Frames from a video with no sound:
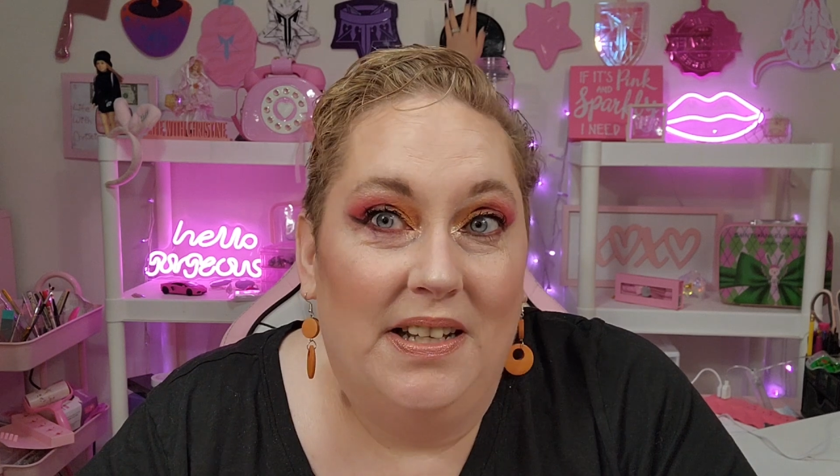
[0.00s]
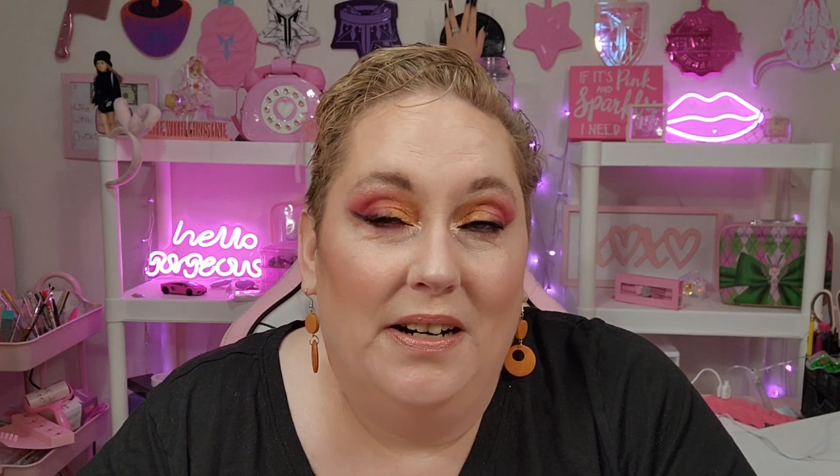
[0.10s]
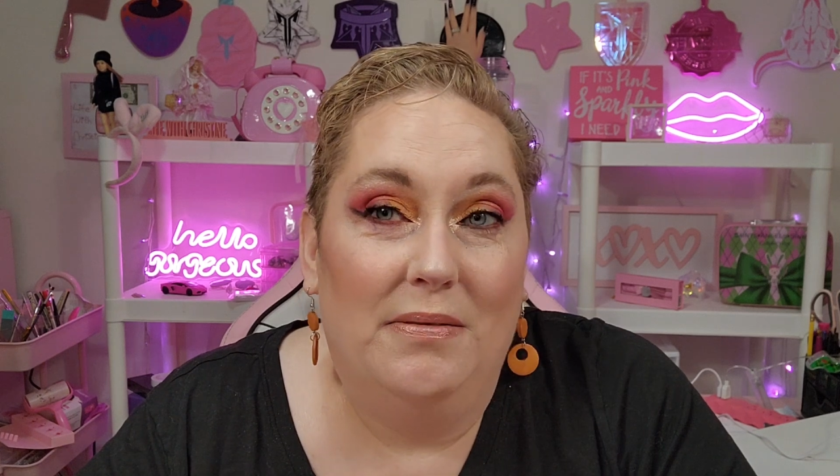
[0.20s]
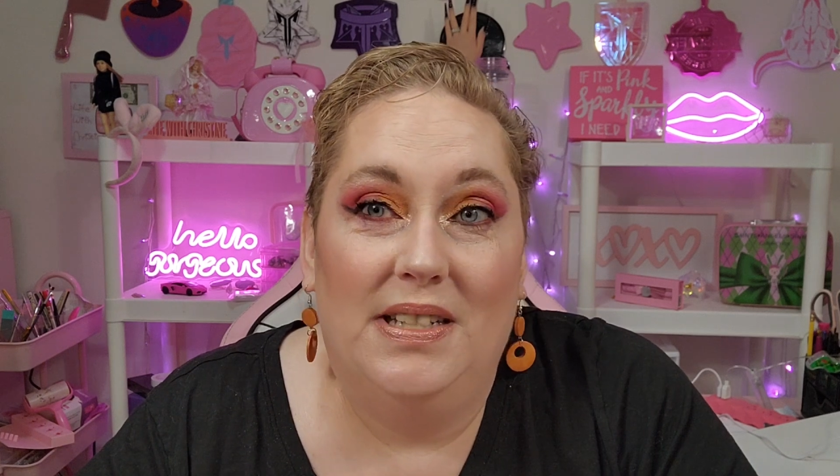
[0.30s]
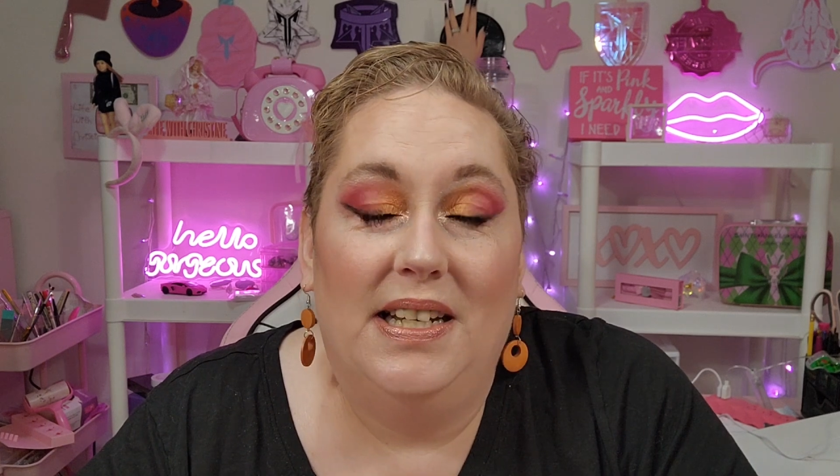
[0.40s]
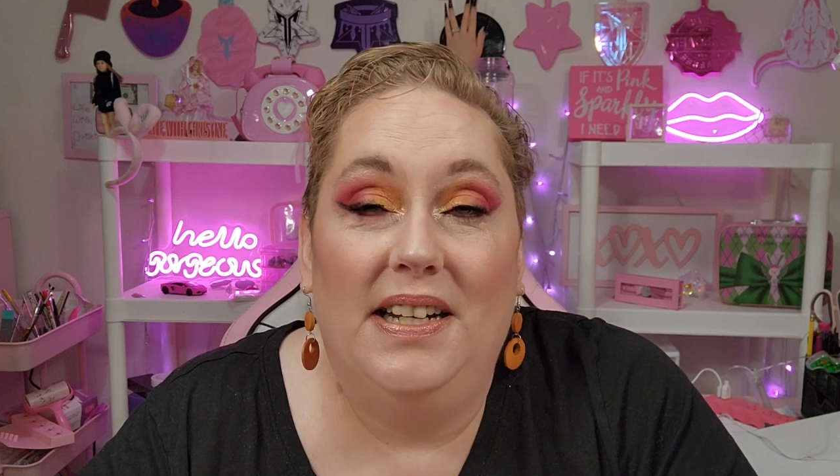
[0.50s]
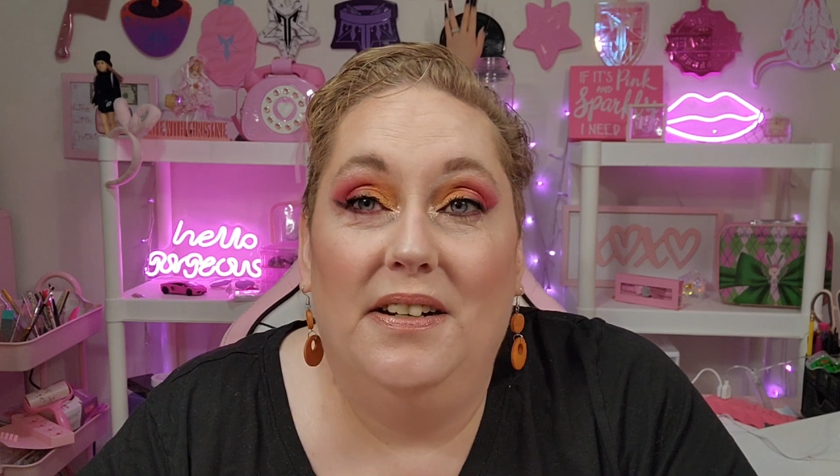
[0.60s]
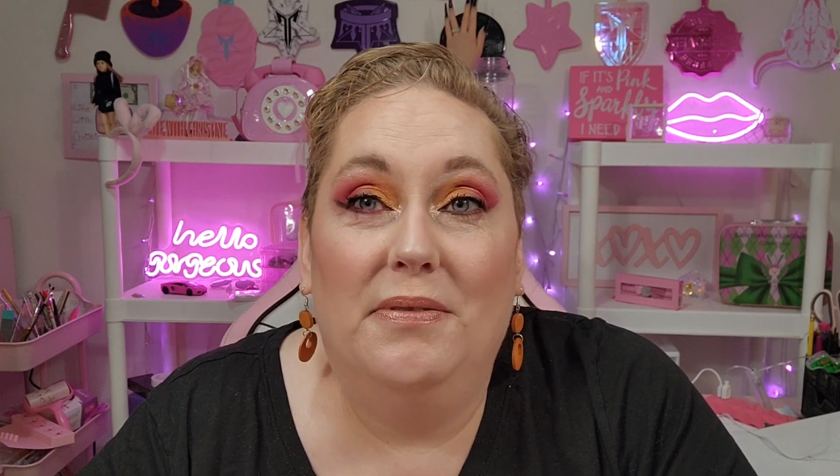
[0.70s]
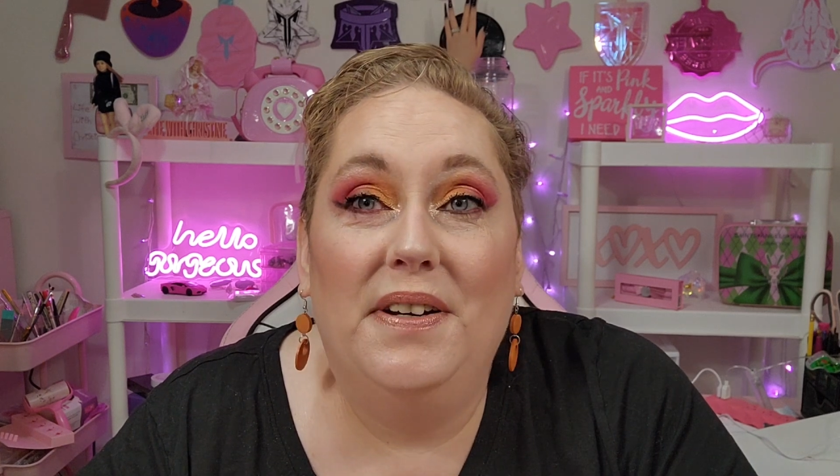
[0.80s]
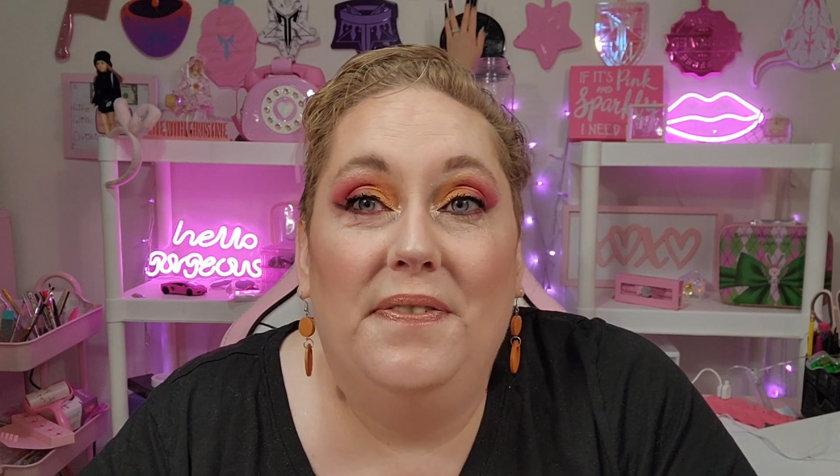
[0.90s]
that I was
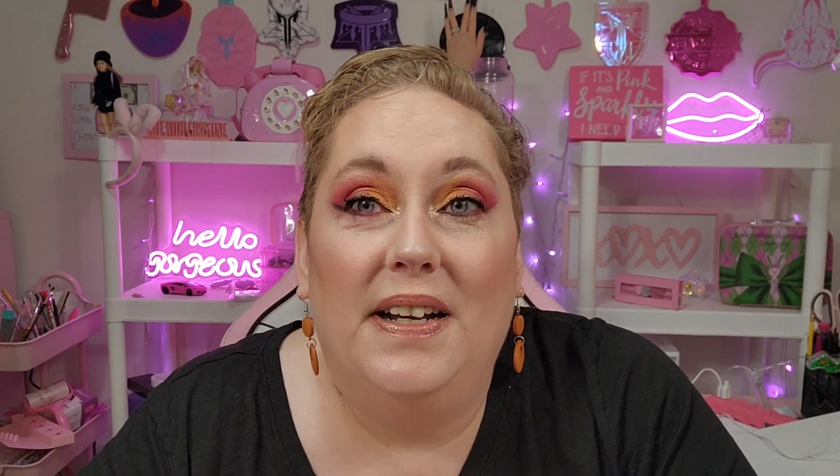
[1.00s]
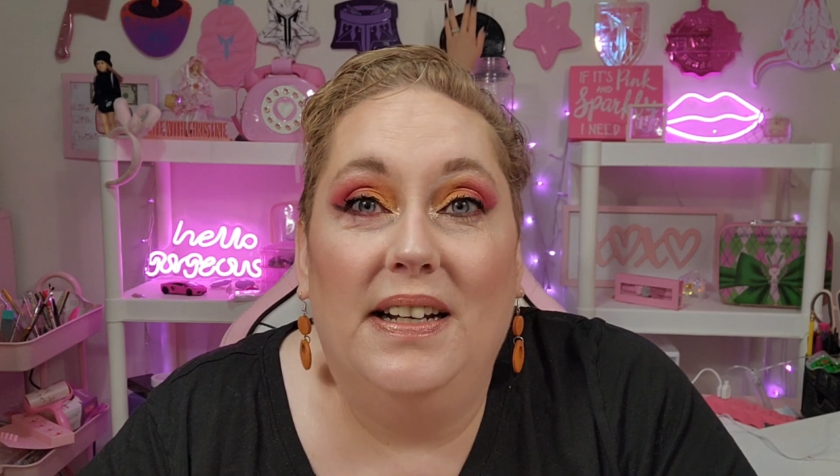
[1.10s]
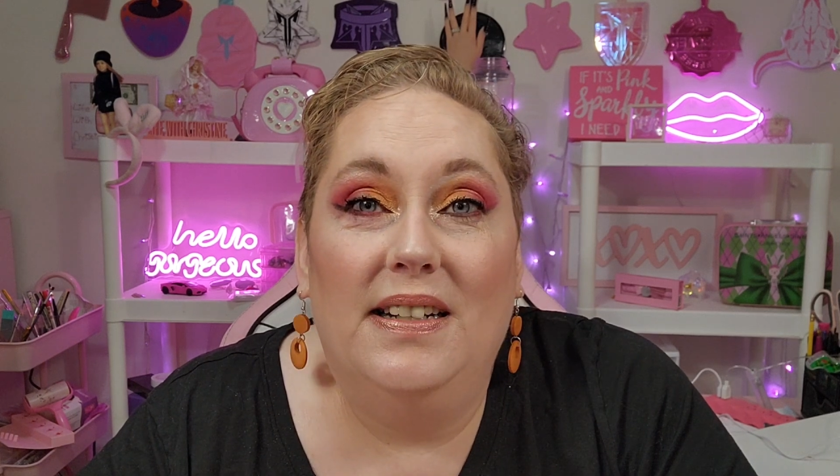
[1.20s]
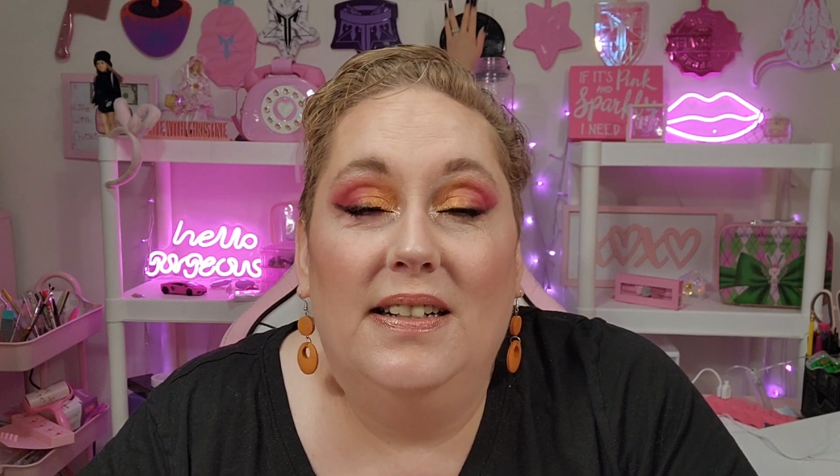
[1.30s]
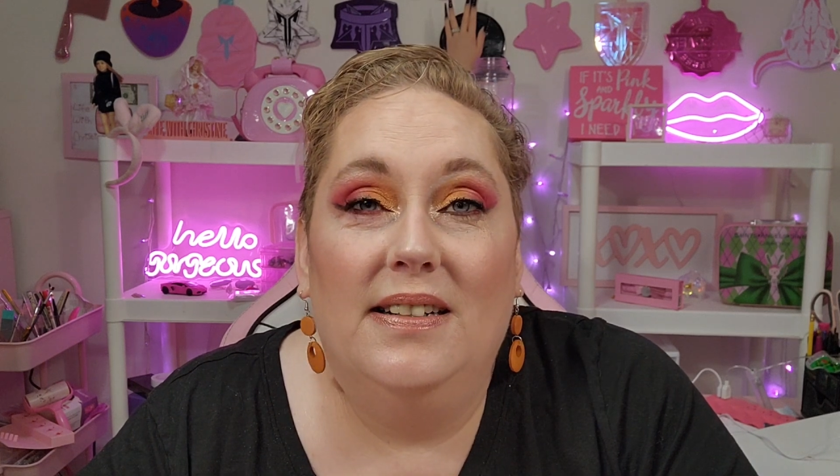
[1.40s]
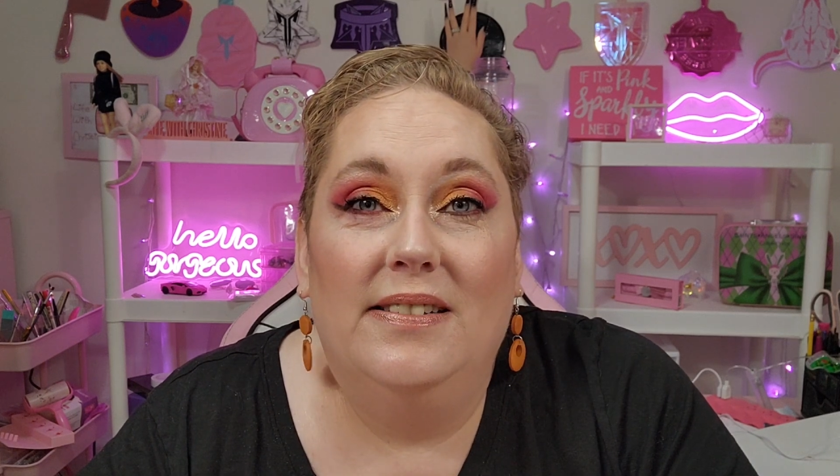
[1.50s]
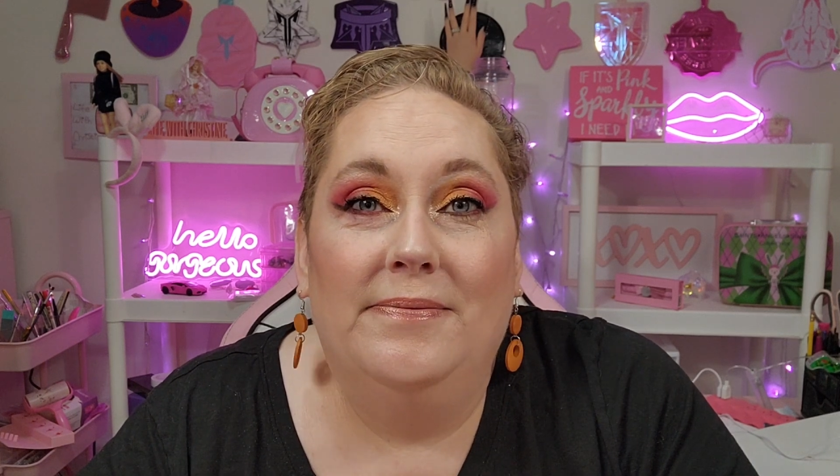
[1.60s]
getting a refund.